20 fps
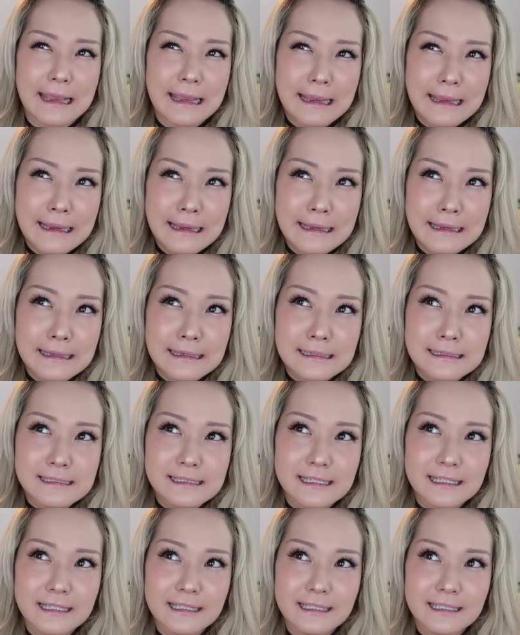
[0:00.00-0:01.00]
and
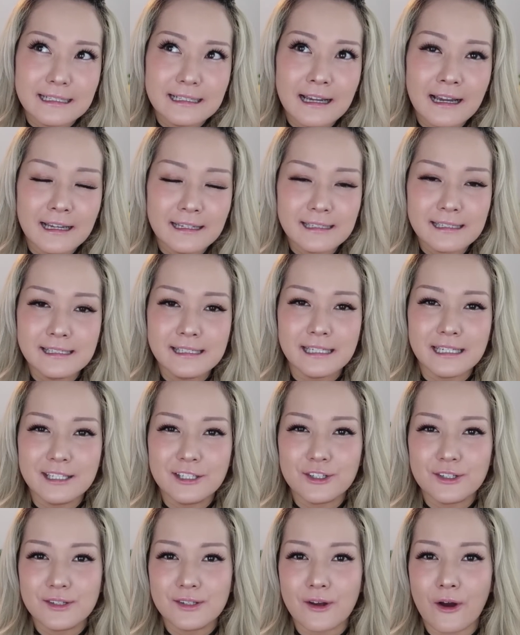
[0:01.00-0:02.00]
it kind of
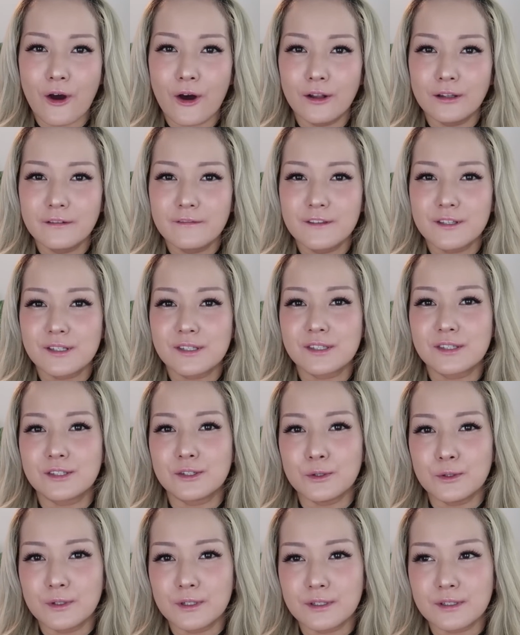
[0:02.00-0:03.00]
teaches all of the
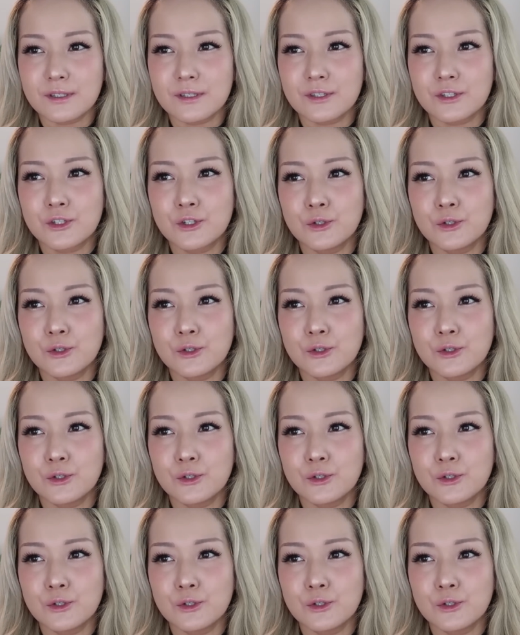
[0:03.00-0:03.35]
students